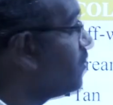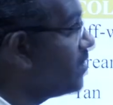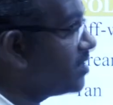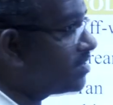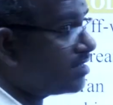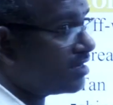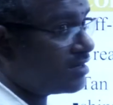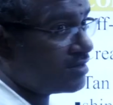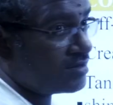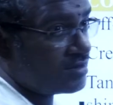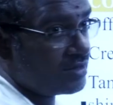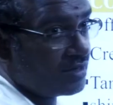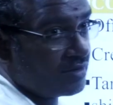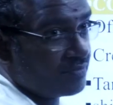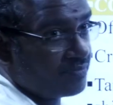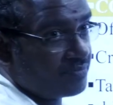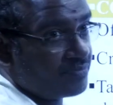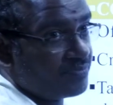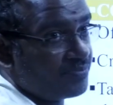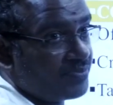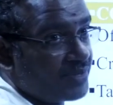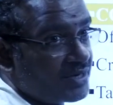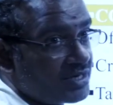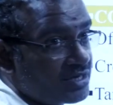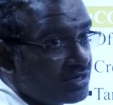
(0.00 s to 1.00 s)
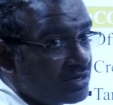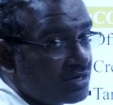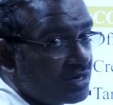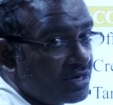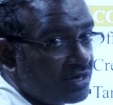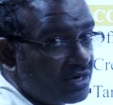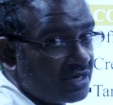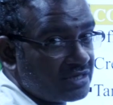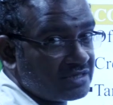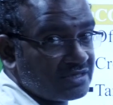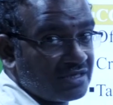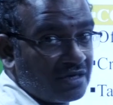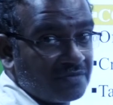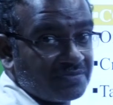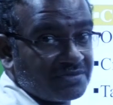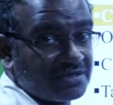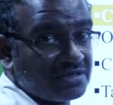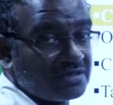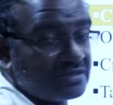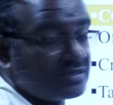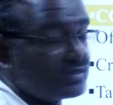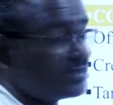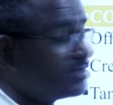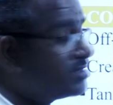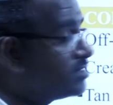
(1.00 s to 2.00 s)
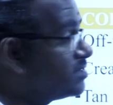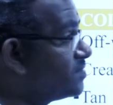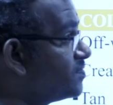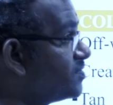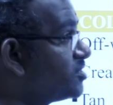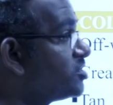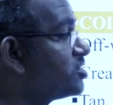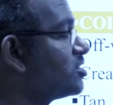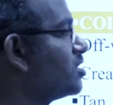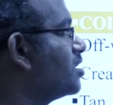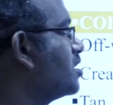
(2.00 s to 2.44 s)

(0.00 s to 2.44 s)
whether the particular drug substance is which